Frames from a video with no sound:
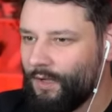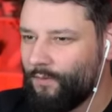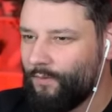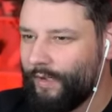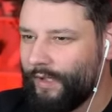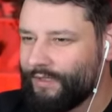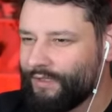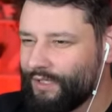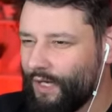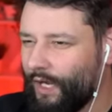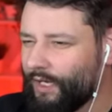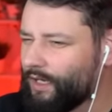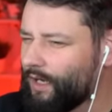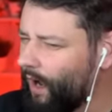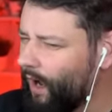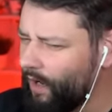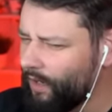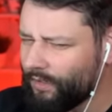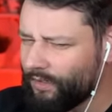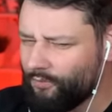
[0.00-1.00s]
which I
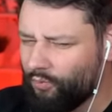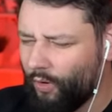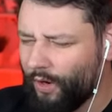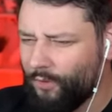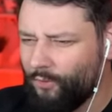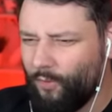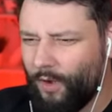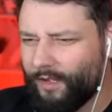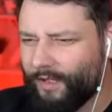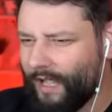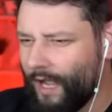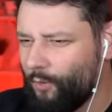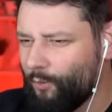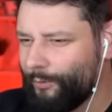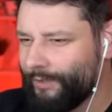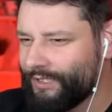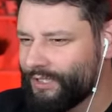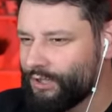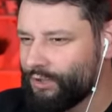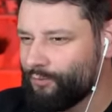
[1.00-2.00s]
can't quite work out
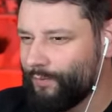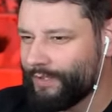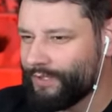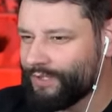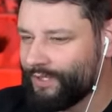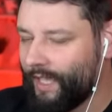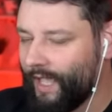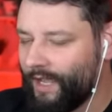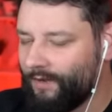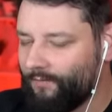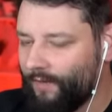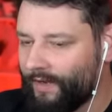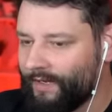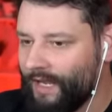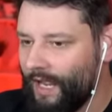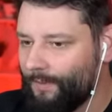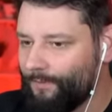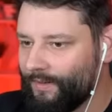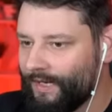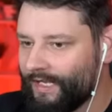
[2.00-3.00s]
which is which gate right
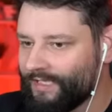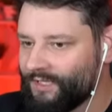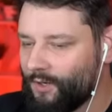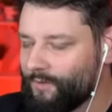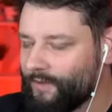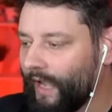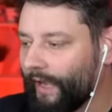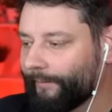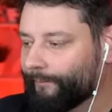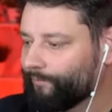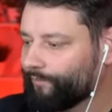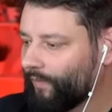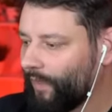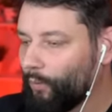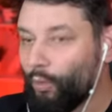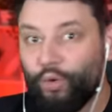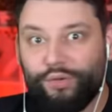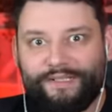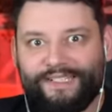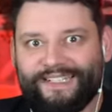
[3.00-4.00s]
now, but that's okay.
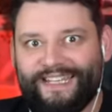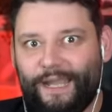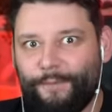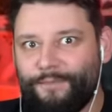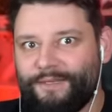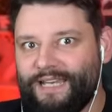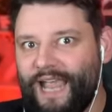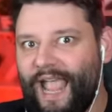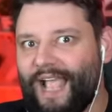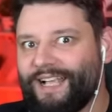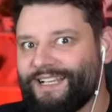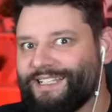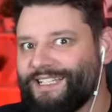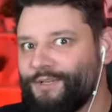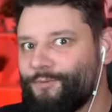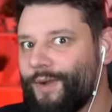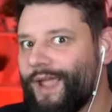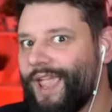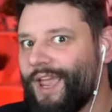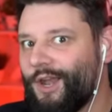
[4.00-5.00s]
We'll skip
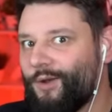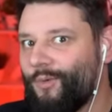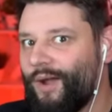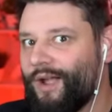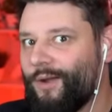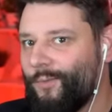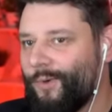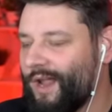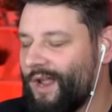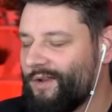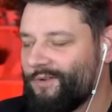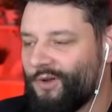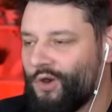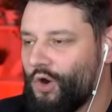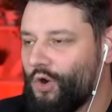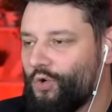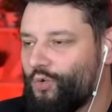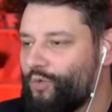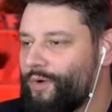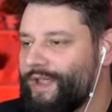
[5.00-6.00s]
taxiway anyway. We ain't,
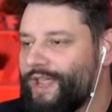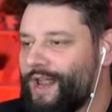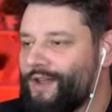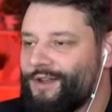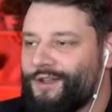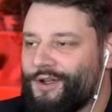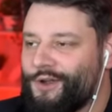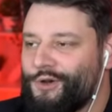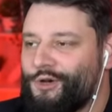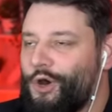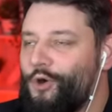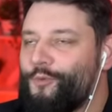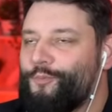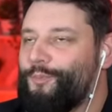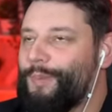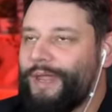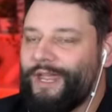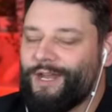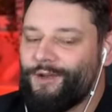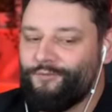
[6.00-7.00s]
we ain't no
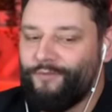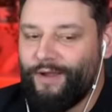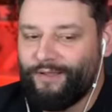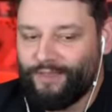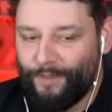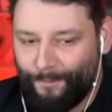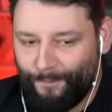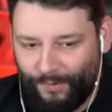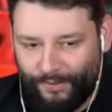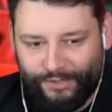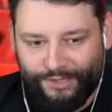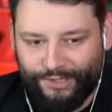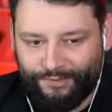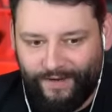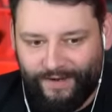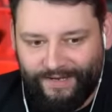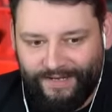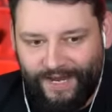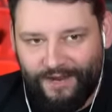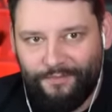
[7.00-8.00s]
beating around the bush
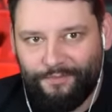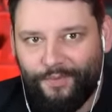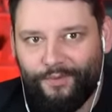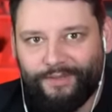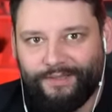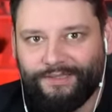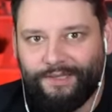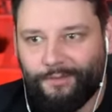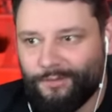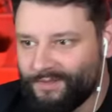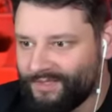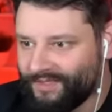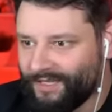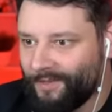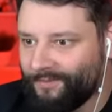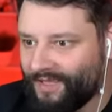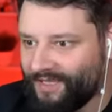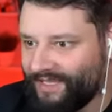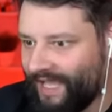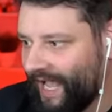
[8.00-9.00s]
right now, boys. I will
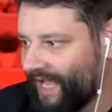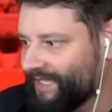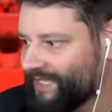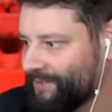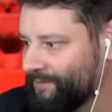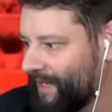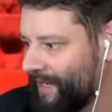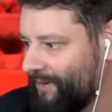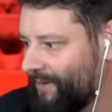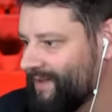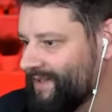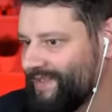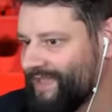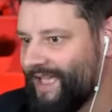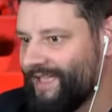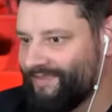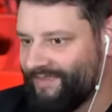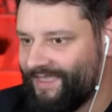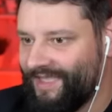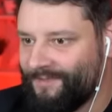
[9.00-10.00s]
skip the taxiway. I'll
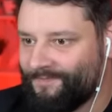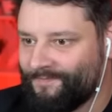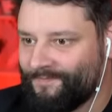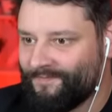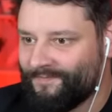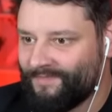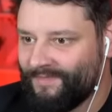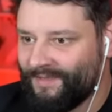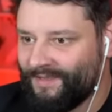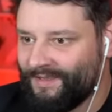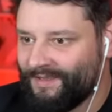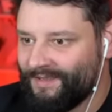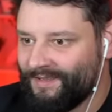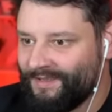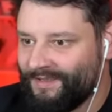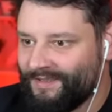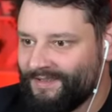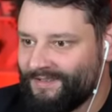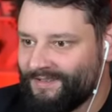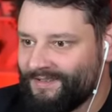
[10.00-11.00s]
get them.
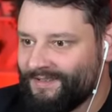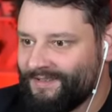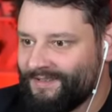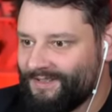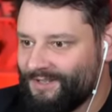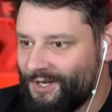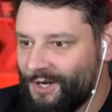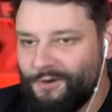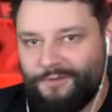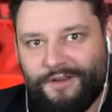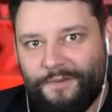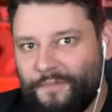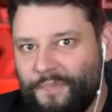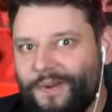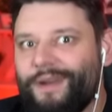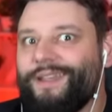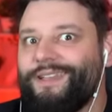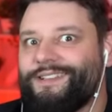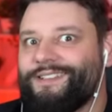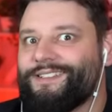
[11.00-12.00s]
To the
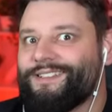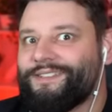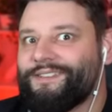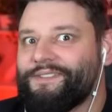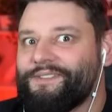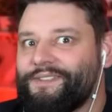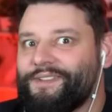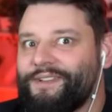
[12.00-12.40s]
police.